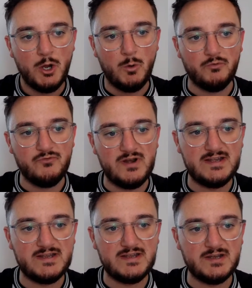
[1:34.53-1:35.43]
we really
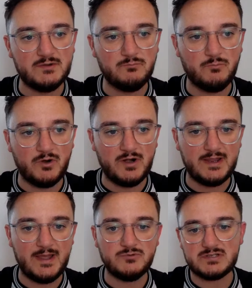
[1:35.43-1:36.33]
didn't want to get,
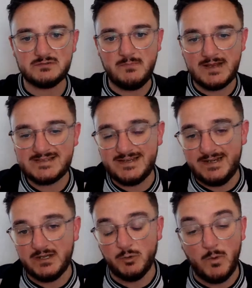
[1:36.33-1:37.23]
was Man
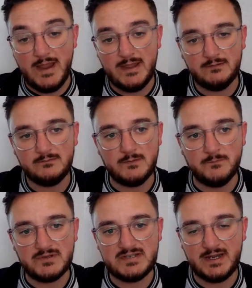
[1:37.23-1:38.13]
City away in
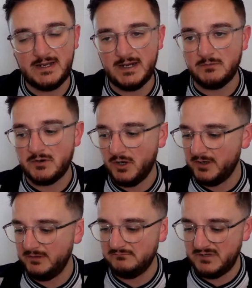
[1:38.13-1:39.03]
particular. We got
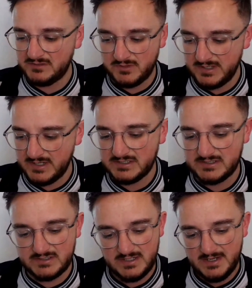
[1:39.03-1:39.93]
it, is what it
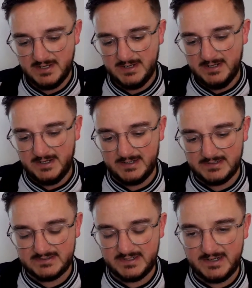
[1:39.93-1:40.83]
is.
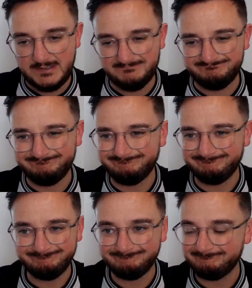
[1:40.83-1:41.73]
And I'm
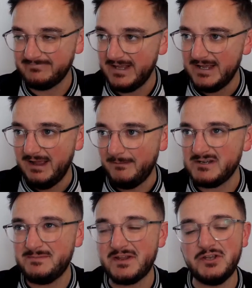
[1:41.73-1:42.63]

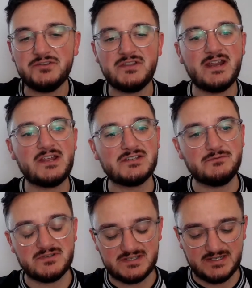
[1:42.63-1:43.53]
just a bit gutted tonight because it
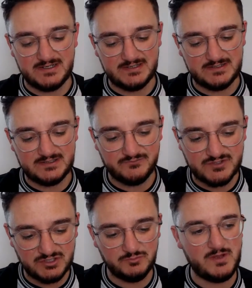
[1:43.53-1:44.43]
was the
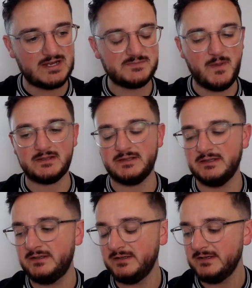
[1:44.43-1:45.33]
result we
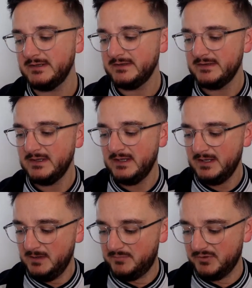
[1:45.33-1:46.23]
expected.
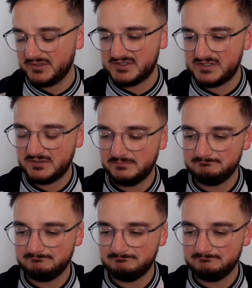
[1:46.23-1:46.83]
But